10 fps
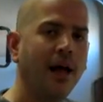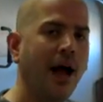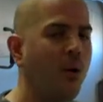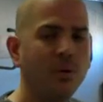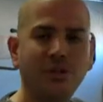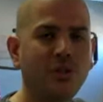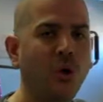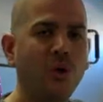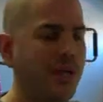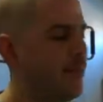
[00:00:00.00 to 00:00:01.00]
I was
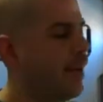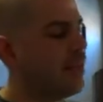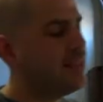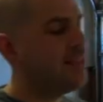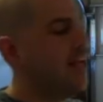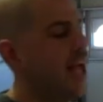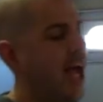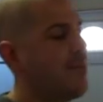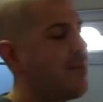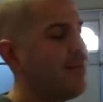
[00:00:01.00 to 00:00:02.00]
totally amazed.
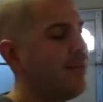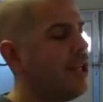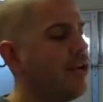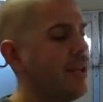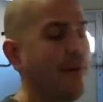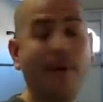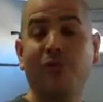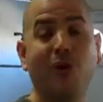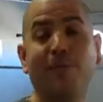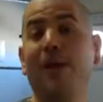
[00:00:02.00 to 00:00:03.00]
I mean, literally my
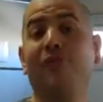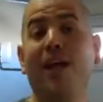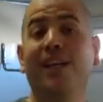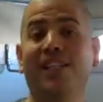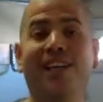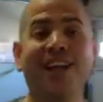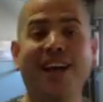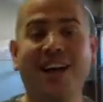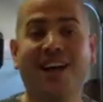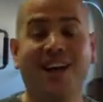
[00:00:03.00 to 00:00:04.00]
mouth dropped. Matter of fact,
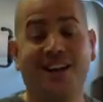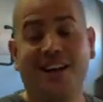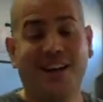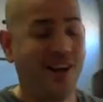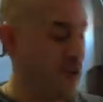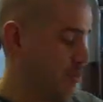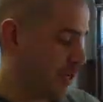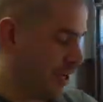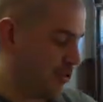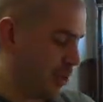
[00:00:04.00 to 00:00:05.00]
I
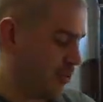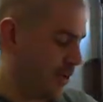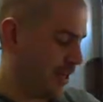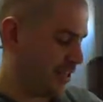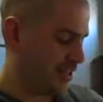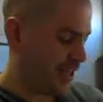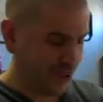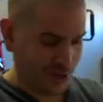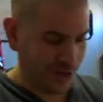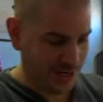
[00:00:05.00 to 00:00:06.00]
almost got in trouble because I
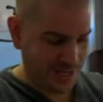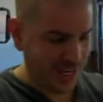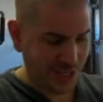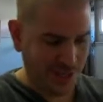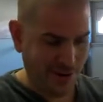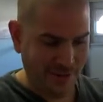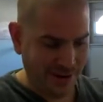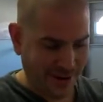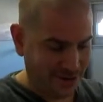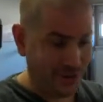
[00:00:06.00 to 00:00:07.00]
started texting
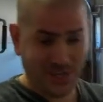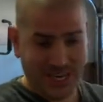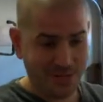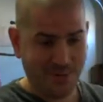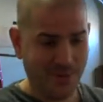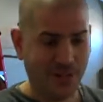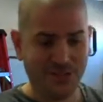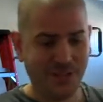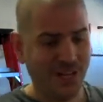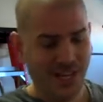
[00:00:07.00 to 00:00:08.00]
people.
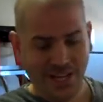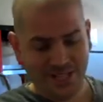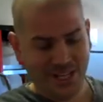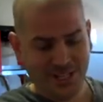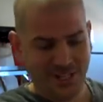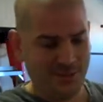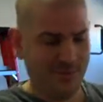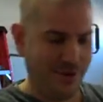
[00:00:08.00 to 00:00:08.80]
I texted